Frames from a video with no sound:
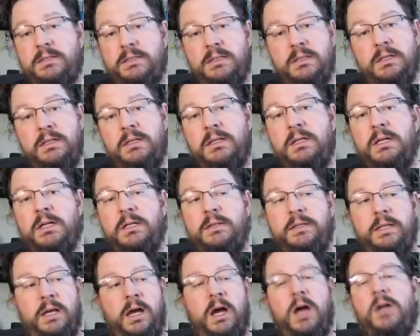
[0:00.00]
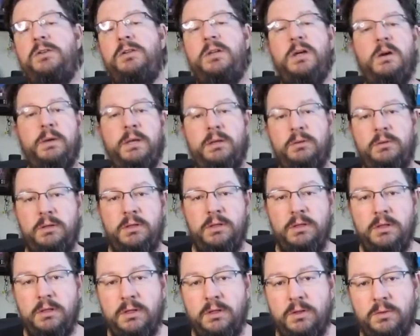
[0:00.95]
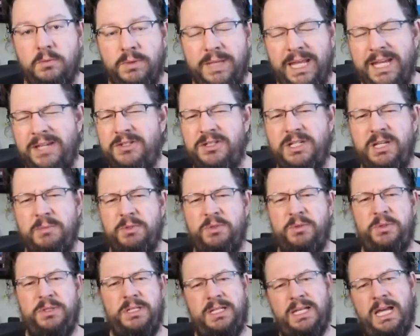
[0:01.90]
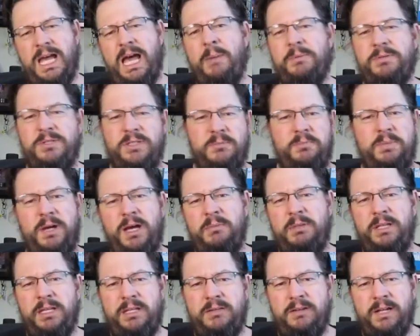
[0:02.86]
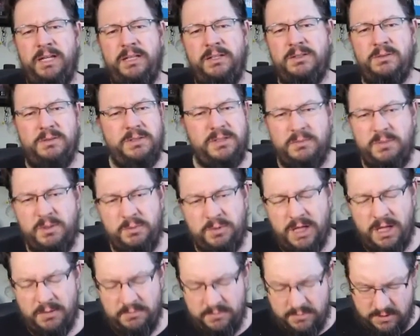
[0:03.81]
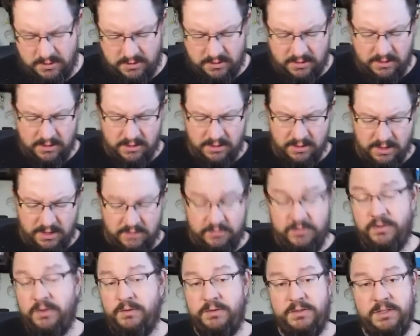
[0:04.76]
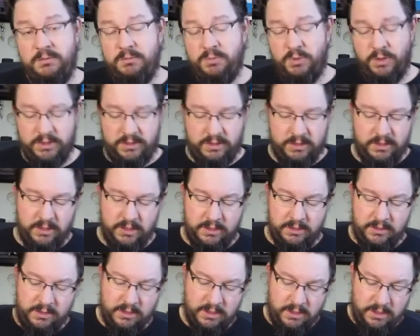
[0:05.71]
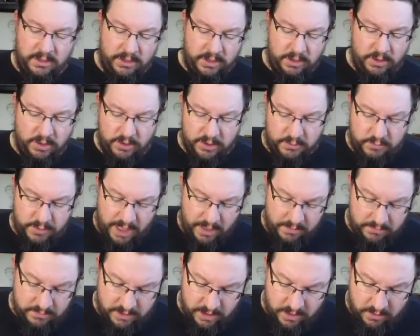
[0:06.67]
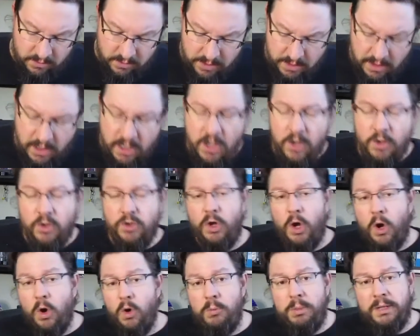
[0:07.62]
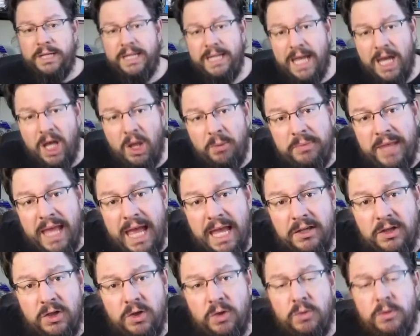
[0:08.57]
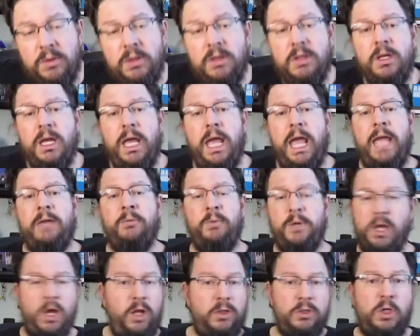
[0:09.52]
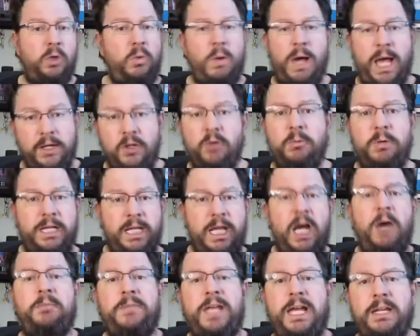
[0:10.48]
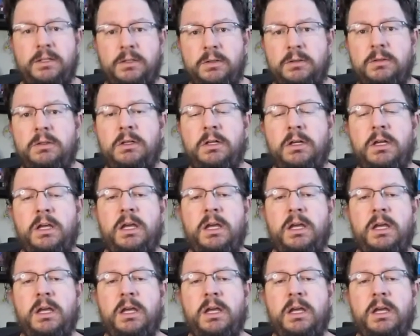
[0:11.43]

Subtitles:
is the ongoing relationship between the cops and the public, right? There's always going to be problems. If you've ever seen Boys in the Hood, you know there's problems. Yo, nobody helped that dude. And we all know why nobody helped that dude.